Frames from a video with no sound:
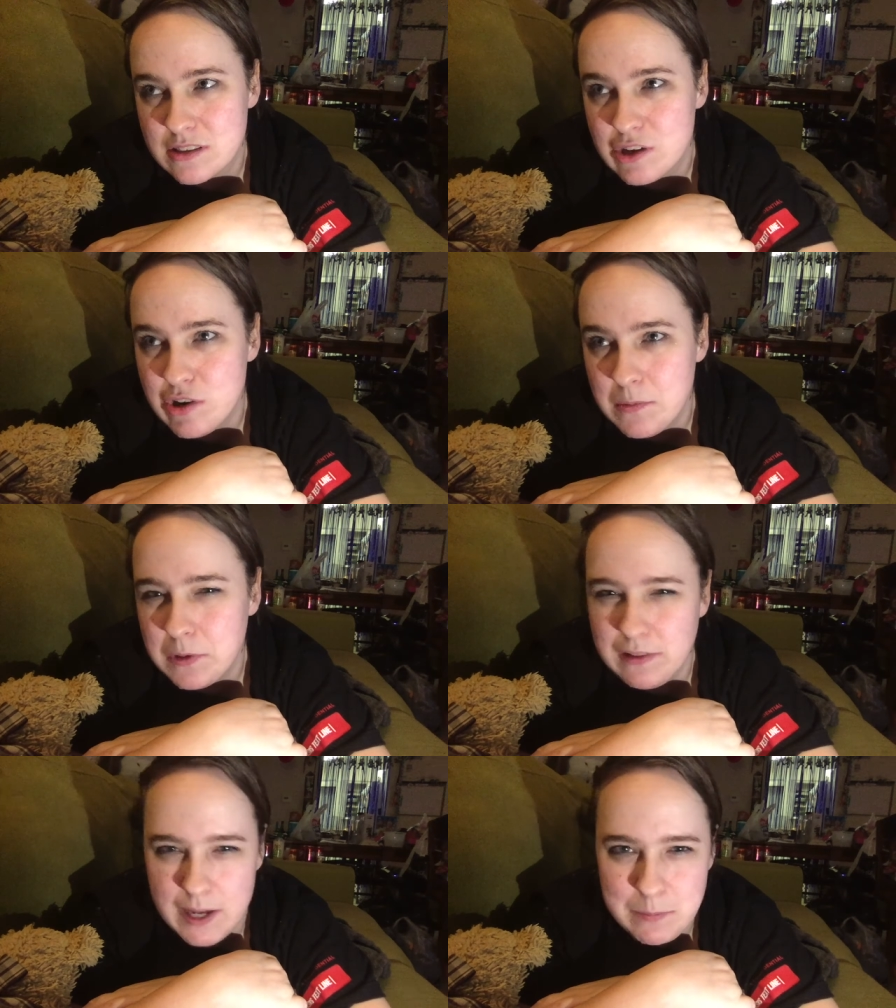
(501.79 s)
They're not
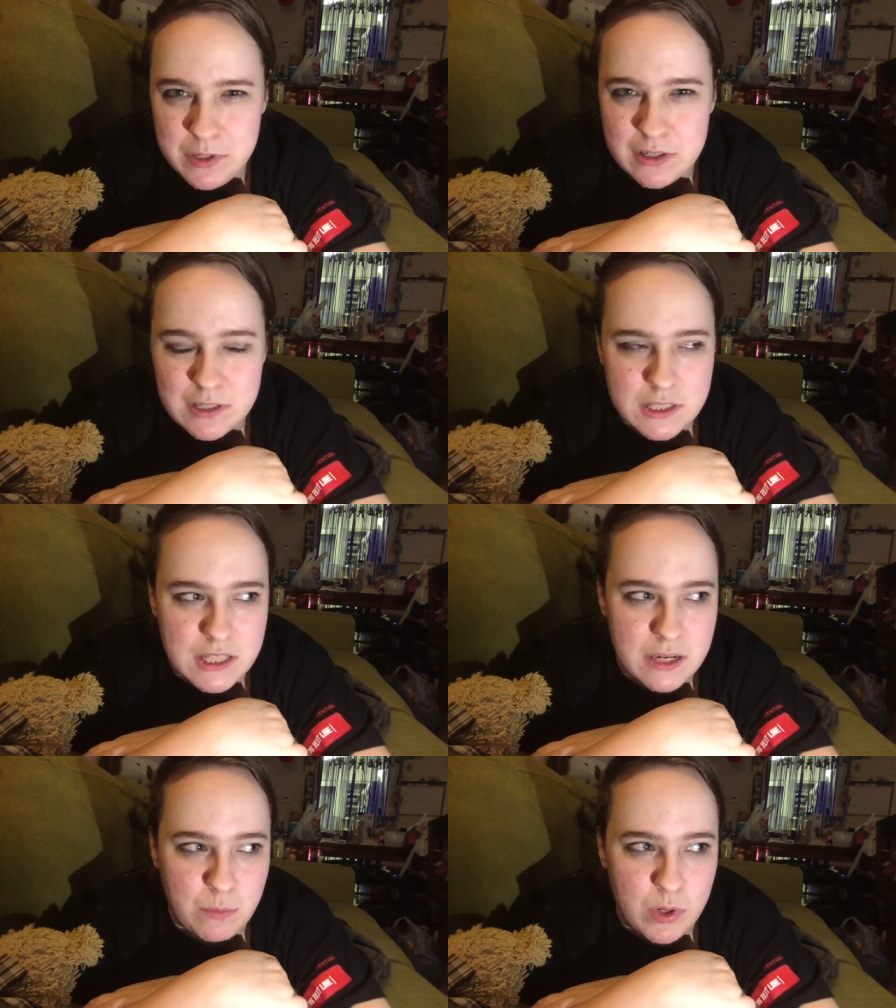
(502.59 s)
really lap dogs.
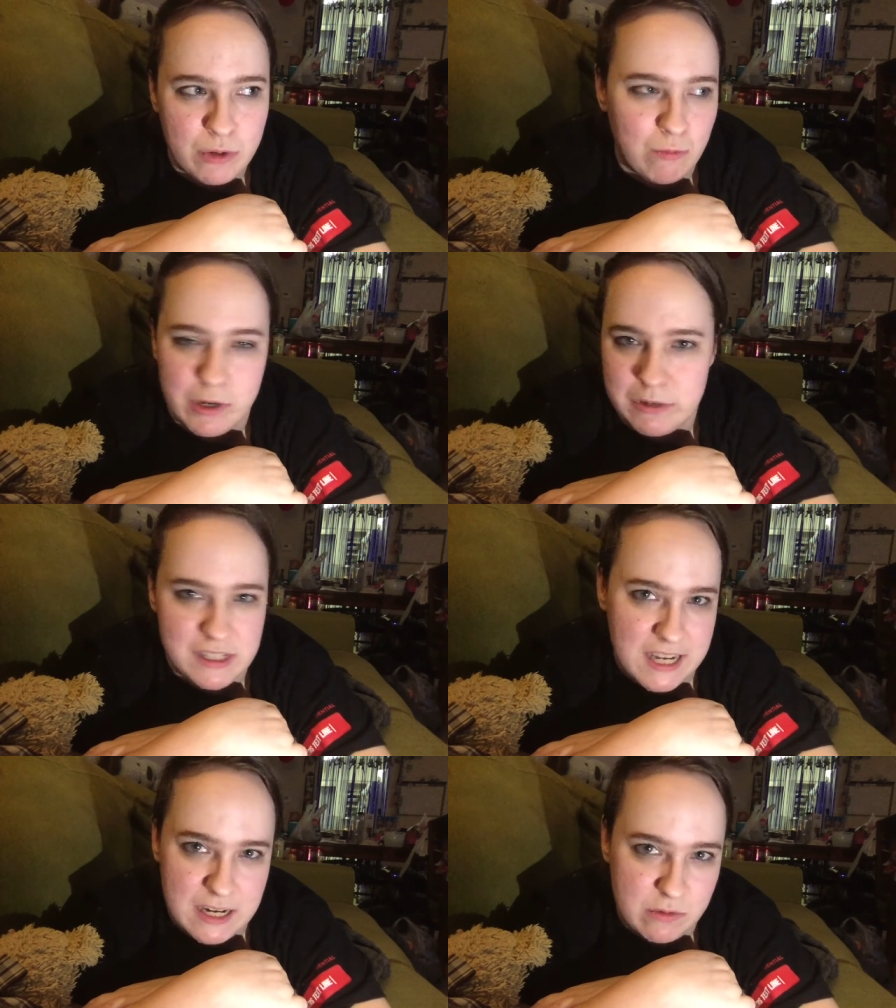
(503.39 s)
They want to run
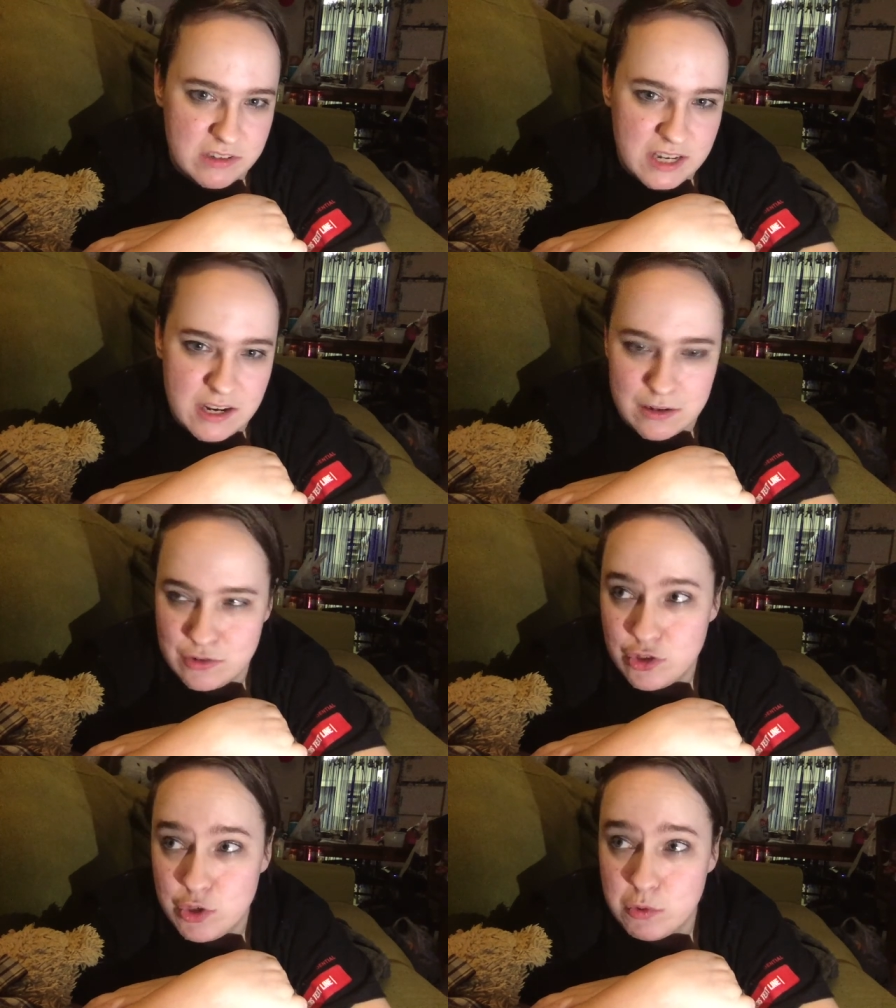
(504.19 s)
around the house
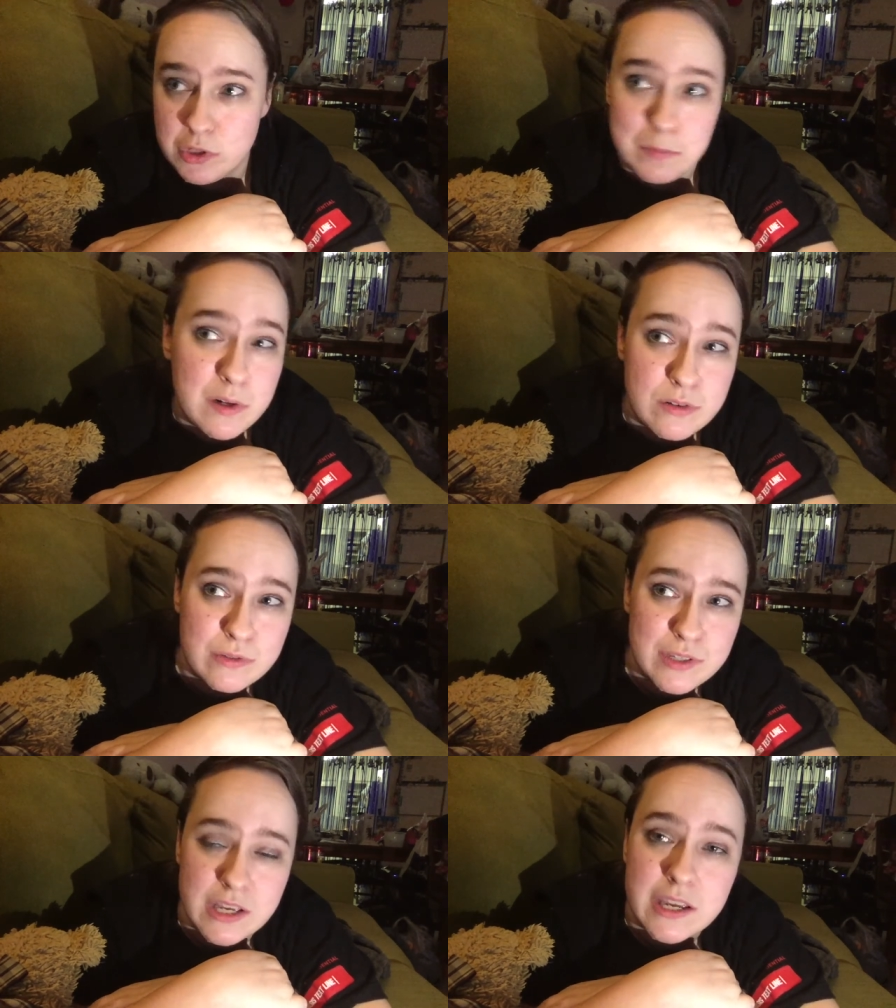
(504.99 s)
and chew on their
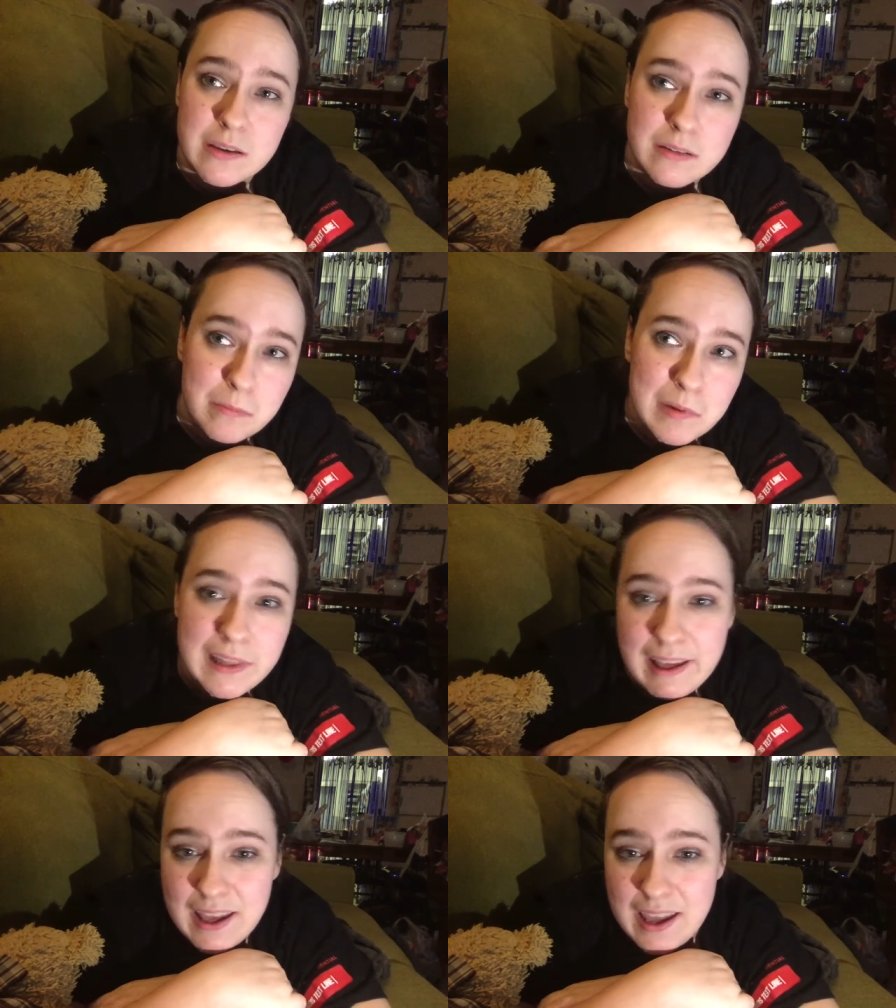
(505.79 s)
bones and
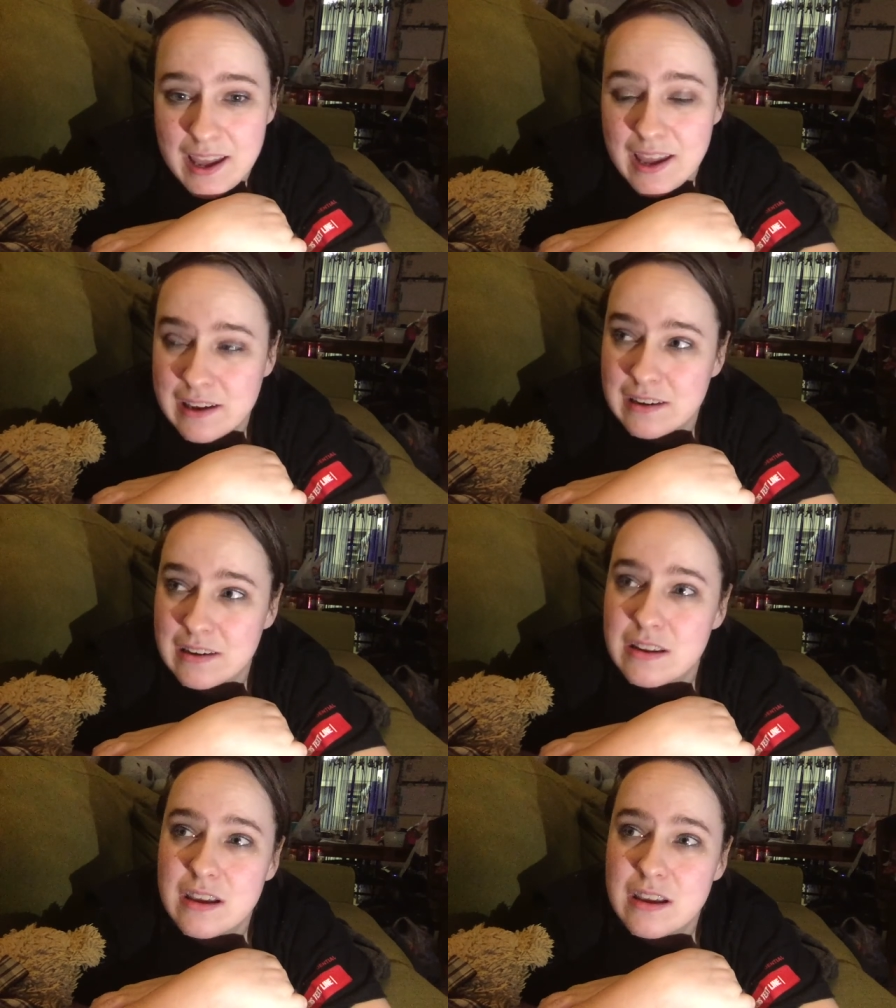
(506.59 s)
play, and